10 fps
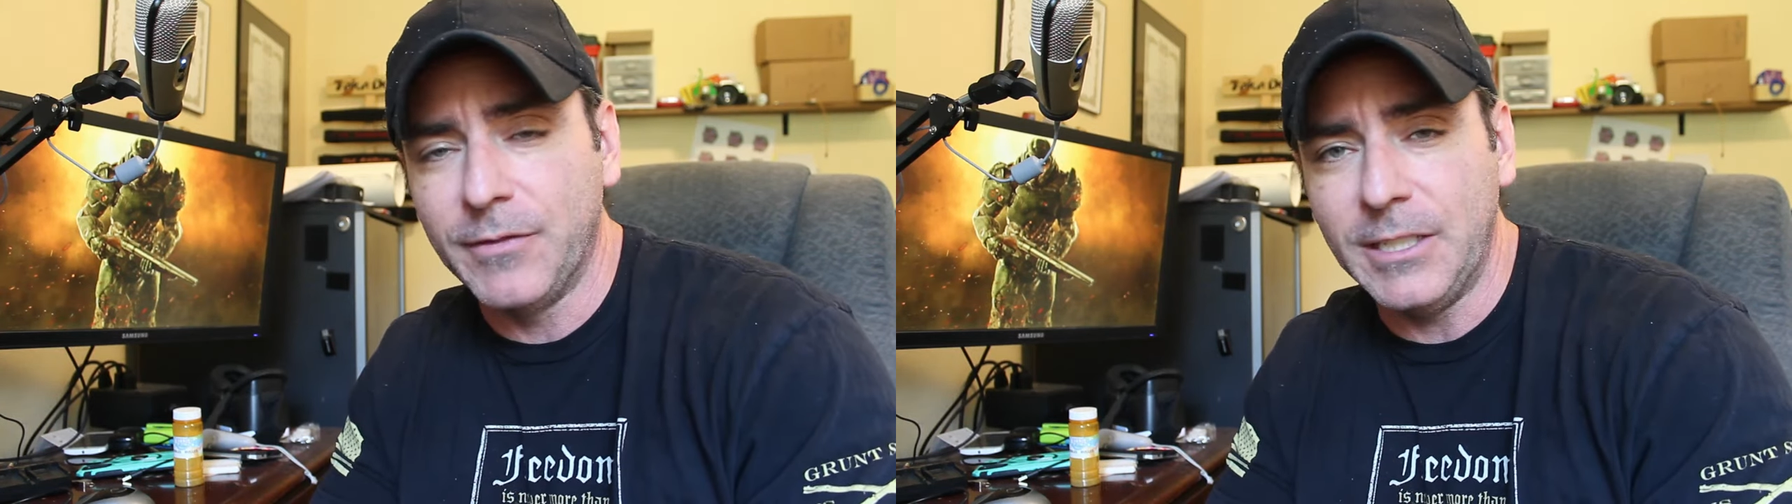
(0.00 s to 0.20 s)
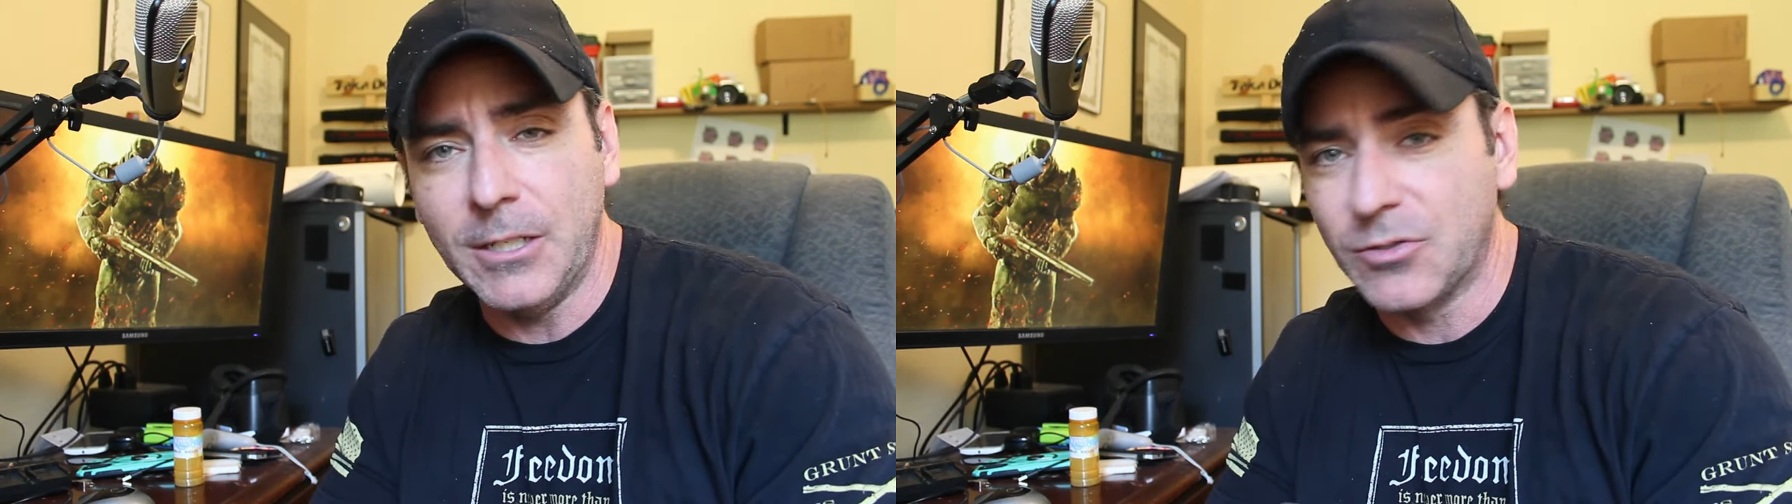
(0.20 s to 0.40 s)

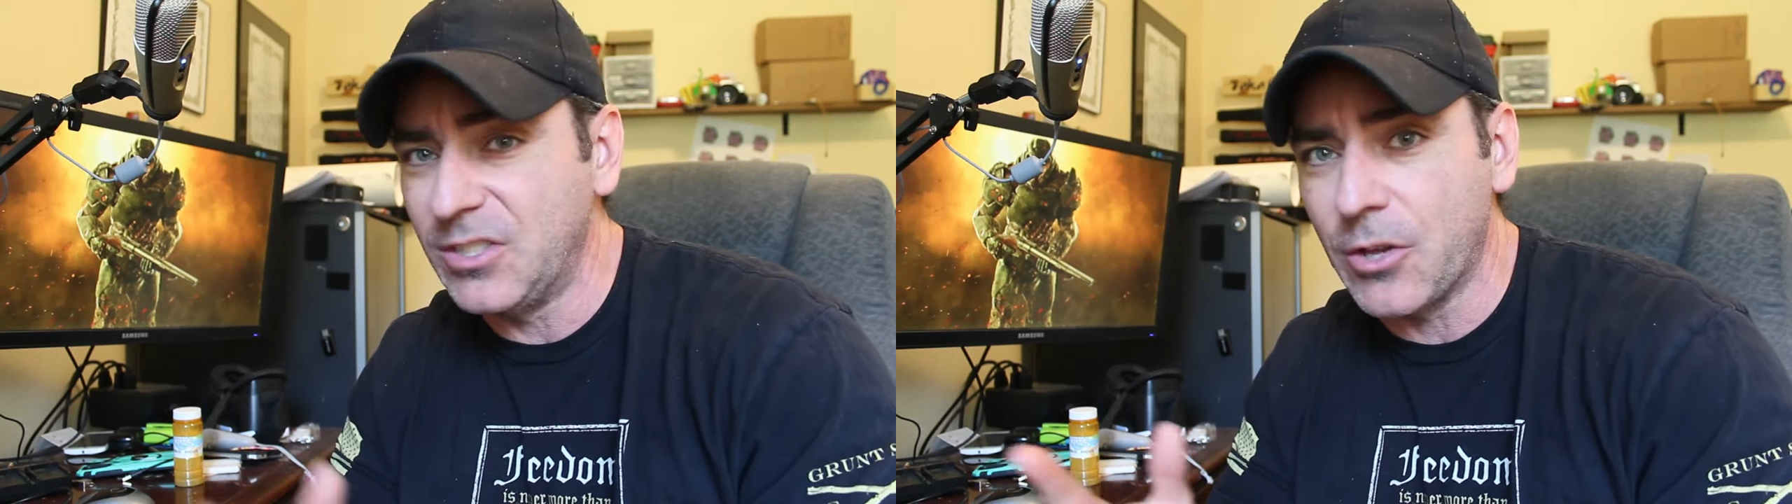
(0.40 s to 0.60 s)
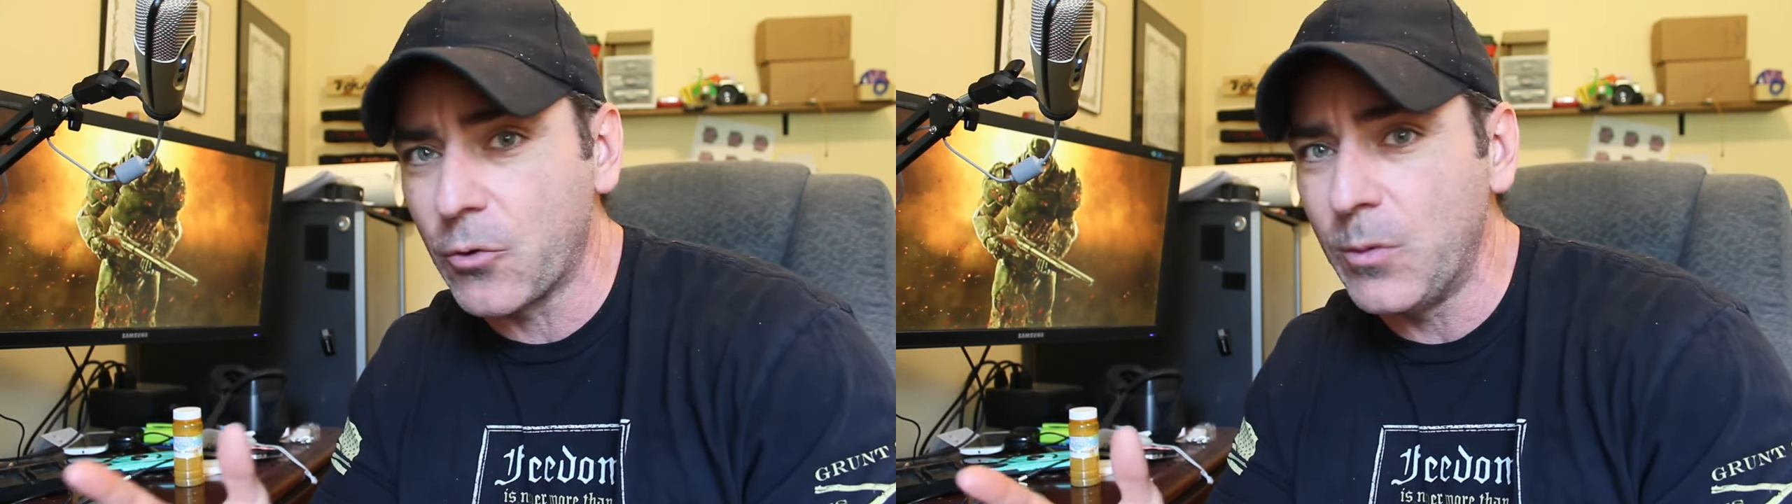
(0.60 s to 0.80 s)
videos in
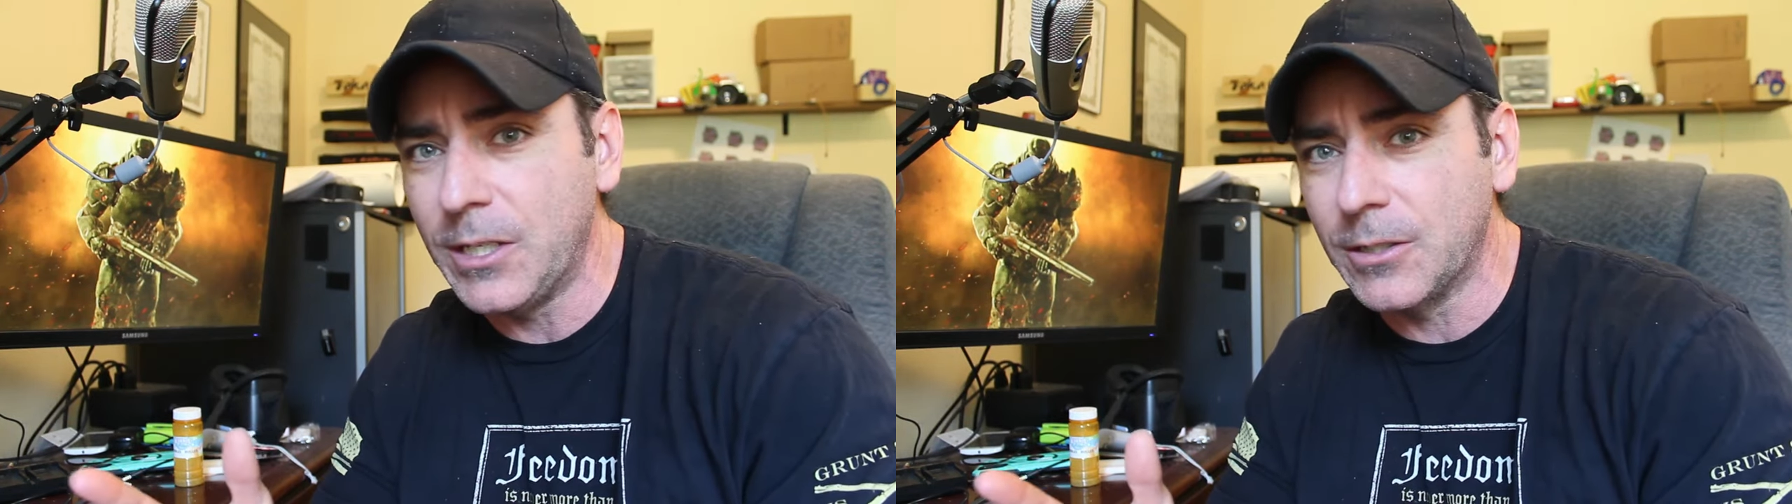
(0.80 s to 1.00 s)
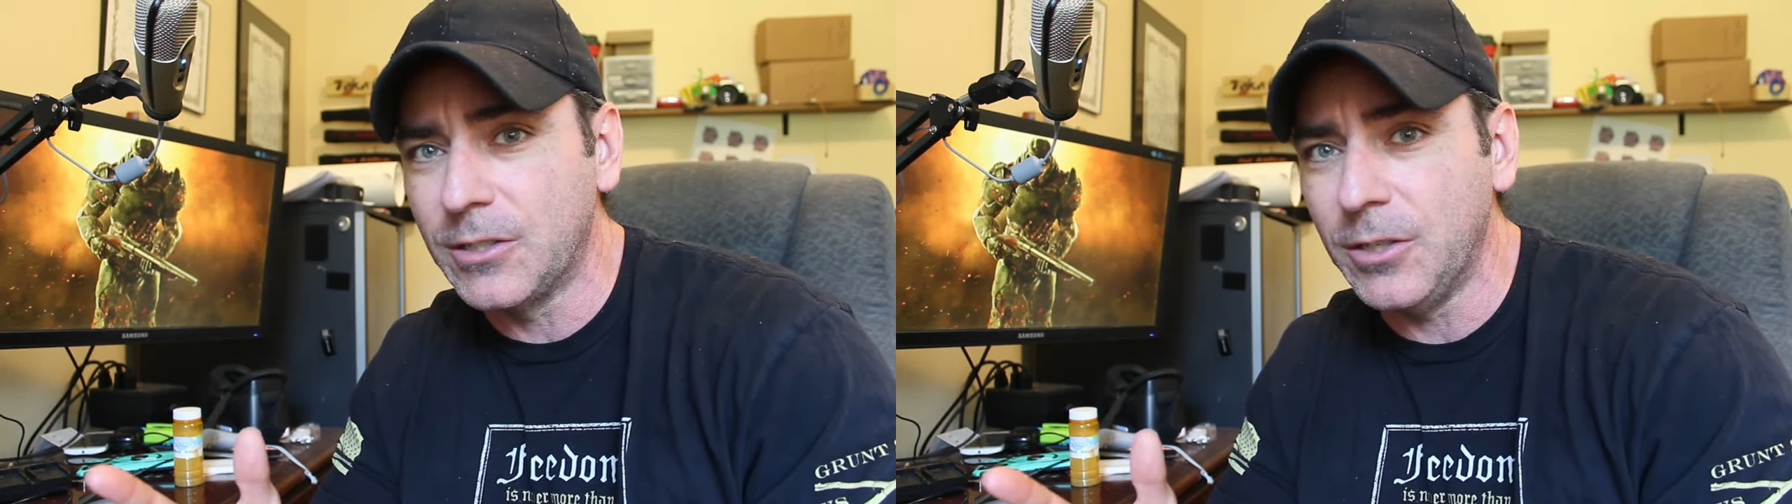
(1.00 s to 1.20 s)
another
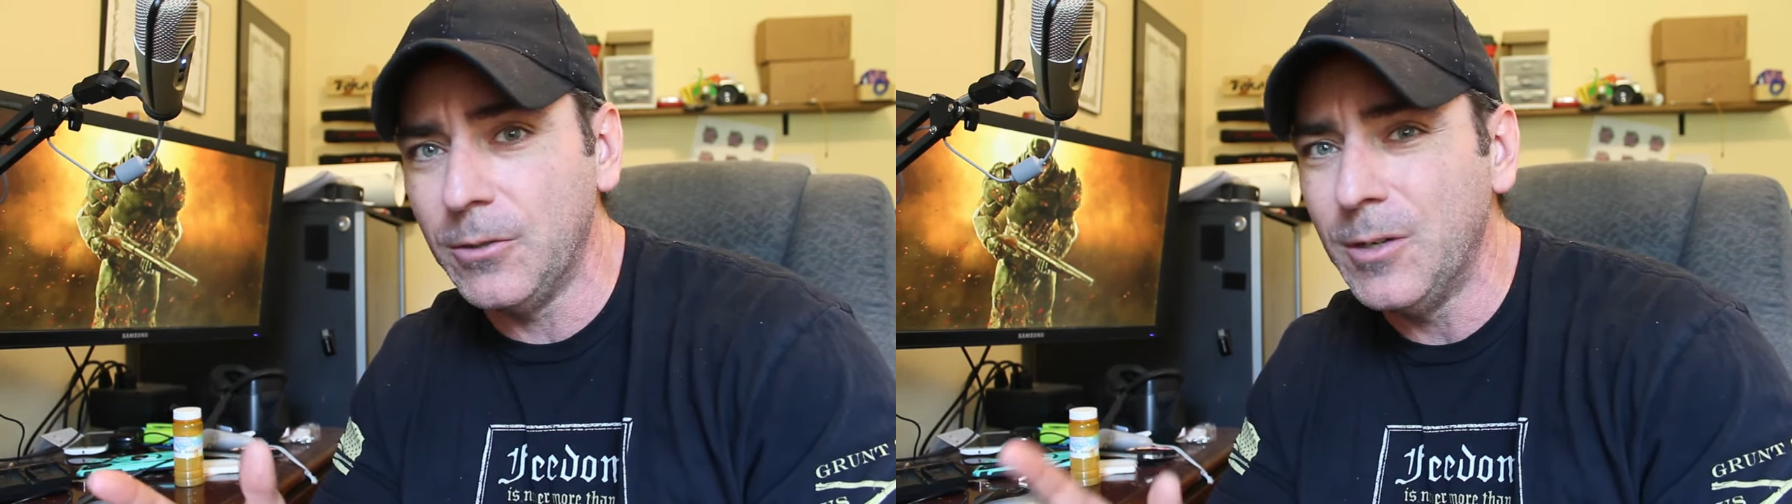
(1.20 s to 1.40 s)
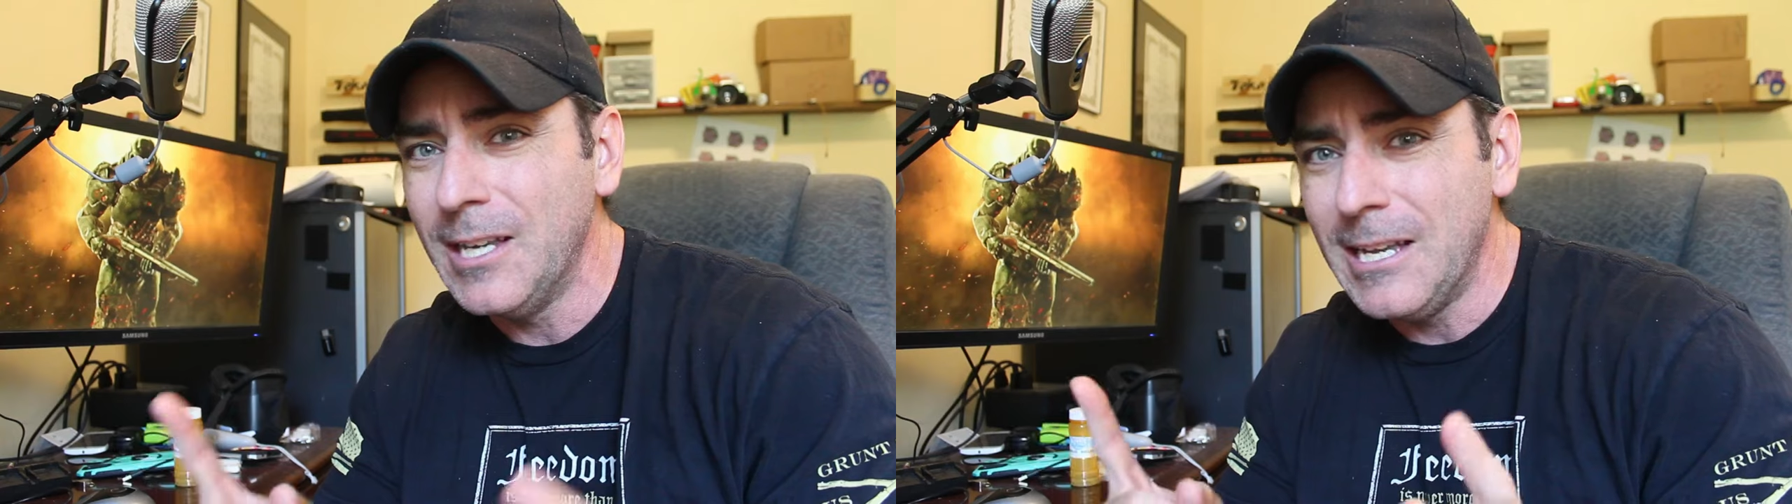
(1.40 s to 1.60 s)
week or two.